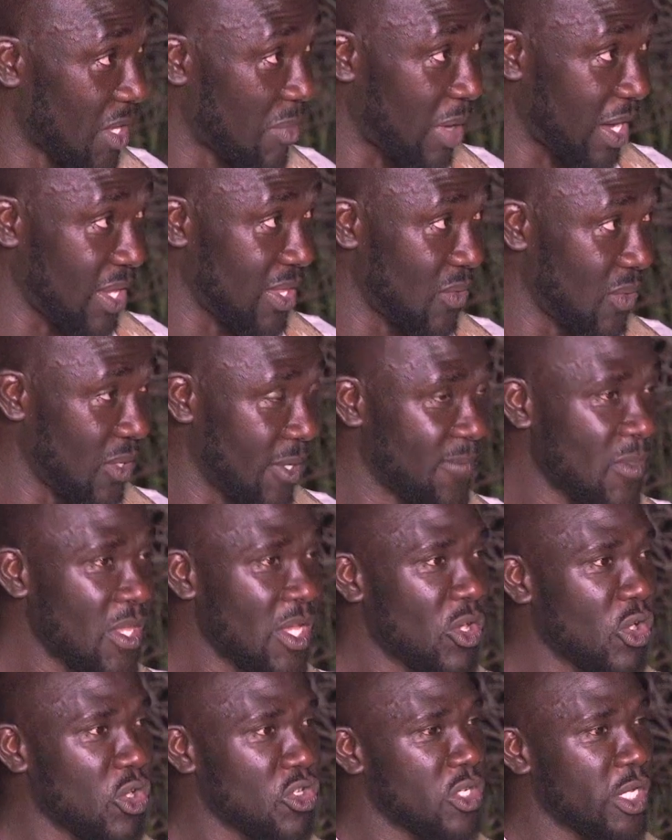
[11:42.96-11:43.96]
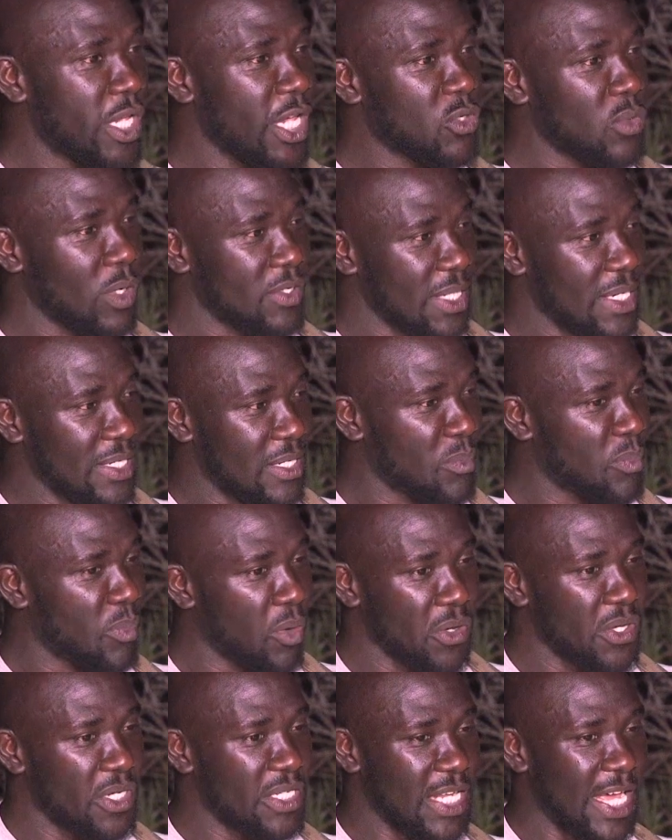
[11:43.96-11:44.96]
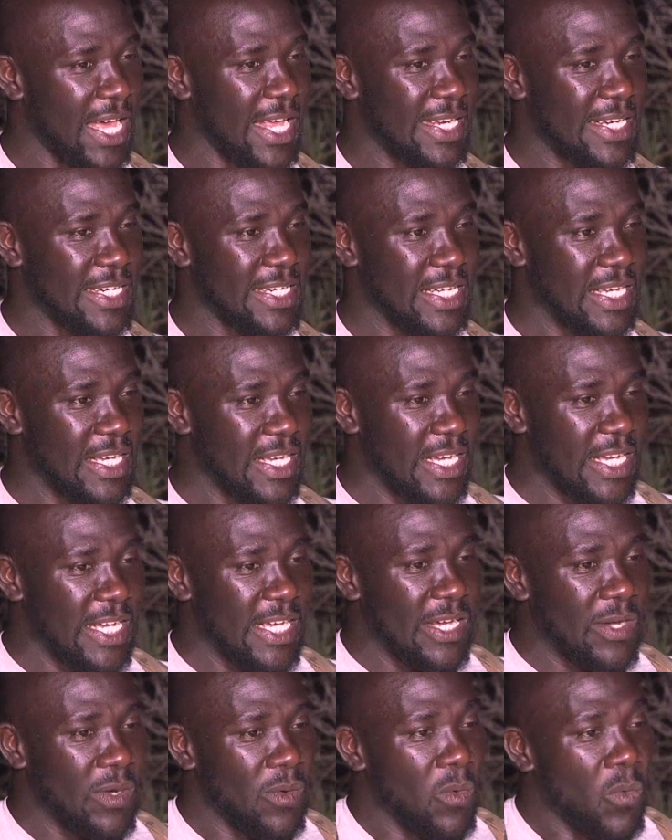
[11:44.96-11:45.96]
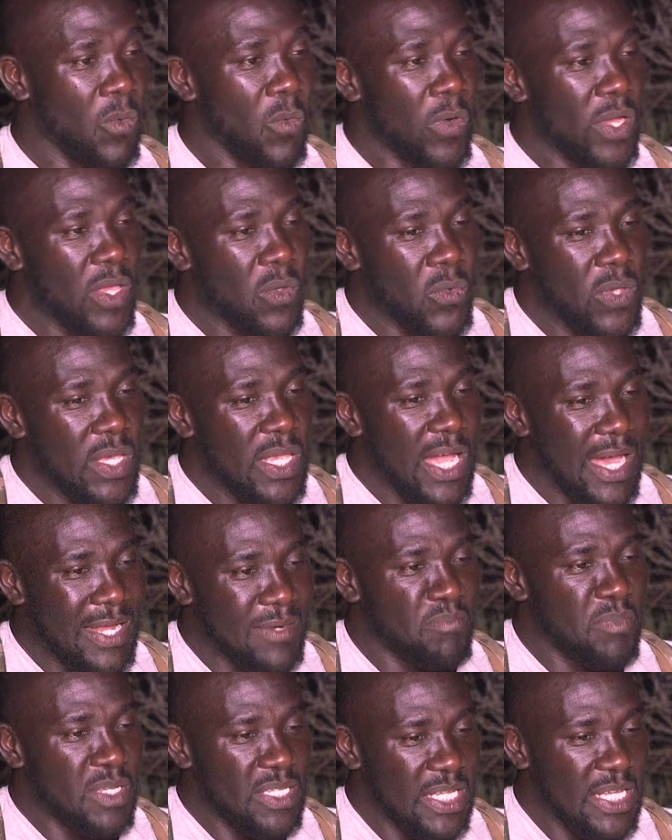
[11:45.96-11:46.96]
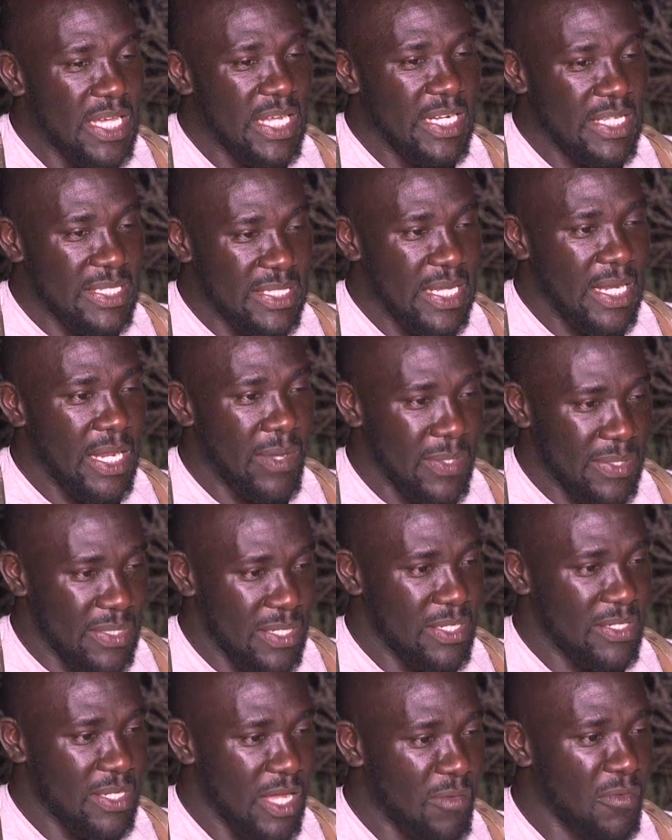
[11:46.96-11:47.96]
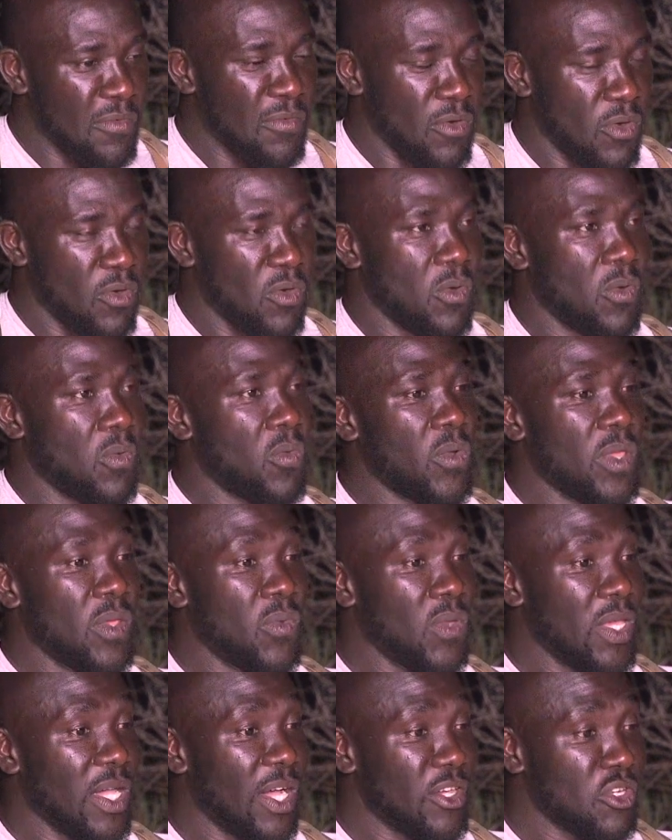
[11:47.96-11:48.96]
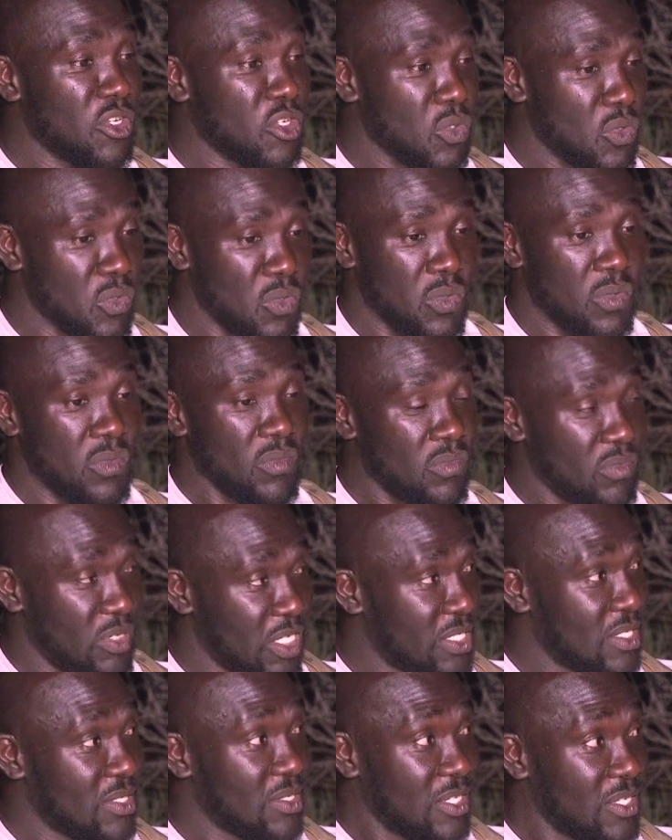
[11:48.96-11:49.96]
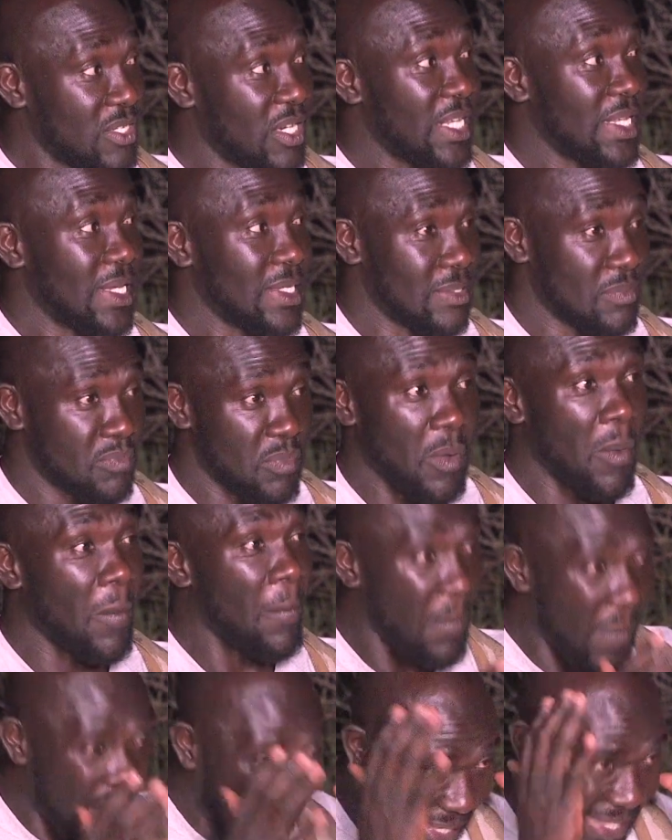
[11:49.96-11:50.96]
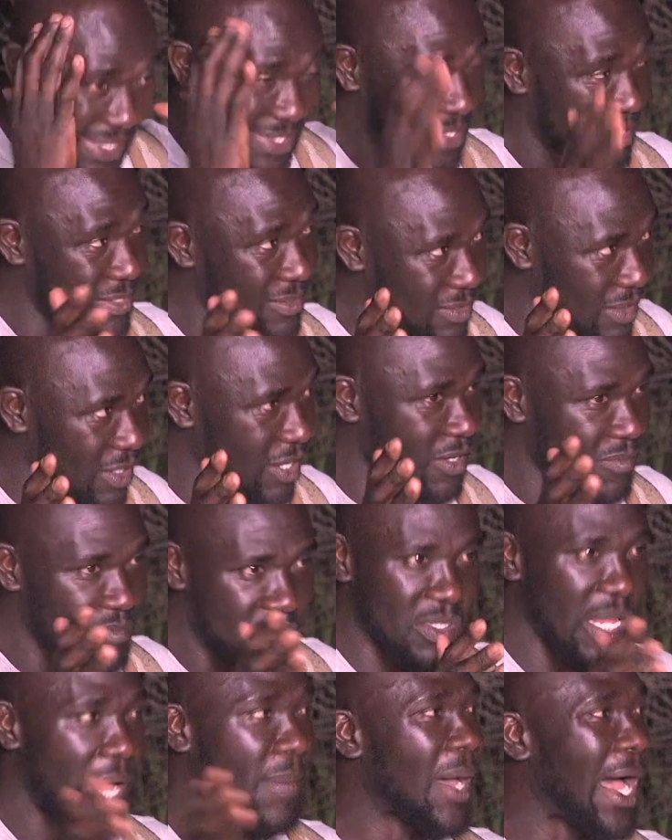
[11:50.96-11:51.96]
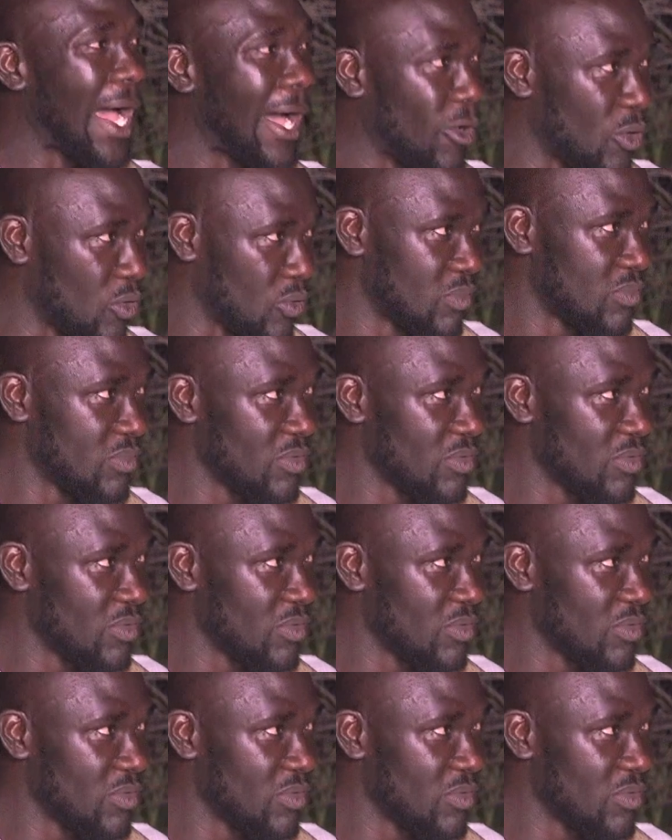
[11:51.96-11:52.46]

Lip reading: by the way, because you get to a certain point and we had basically set ourselves up for, we are going to literally just make it somehow,